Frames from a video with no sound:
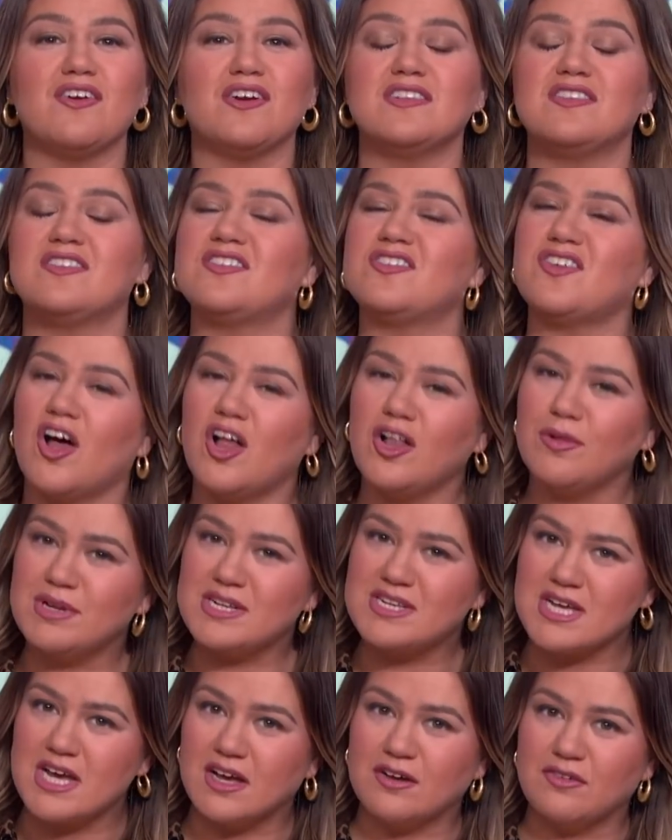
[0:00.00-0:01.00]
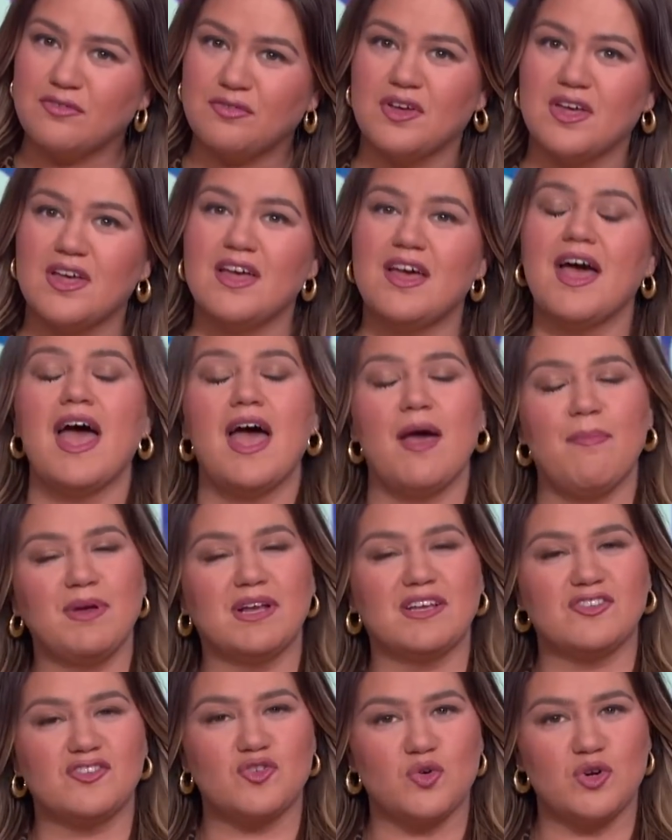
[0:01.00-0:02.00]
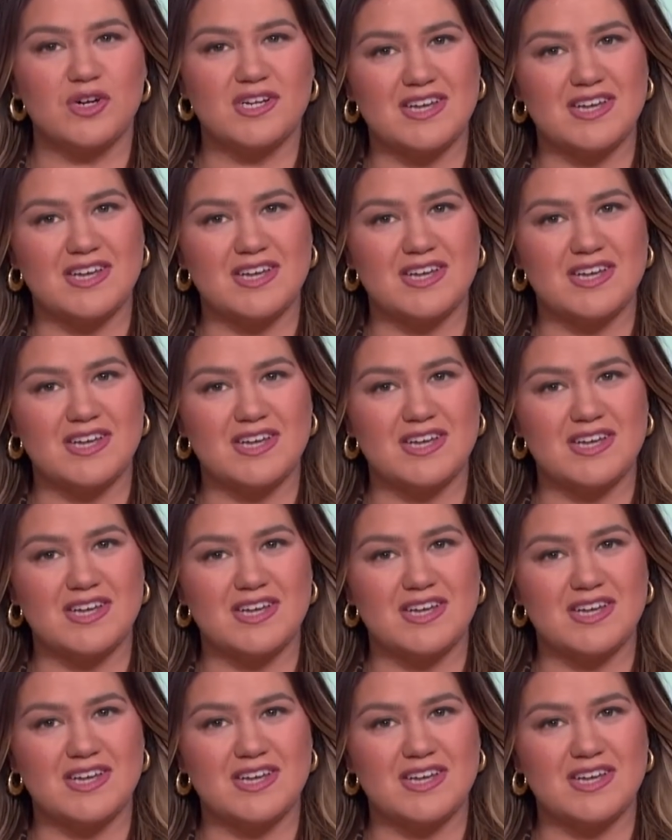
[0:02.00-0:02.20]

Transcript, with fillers: installment of Epic Story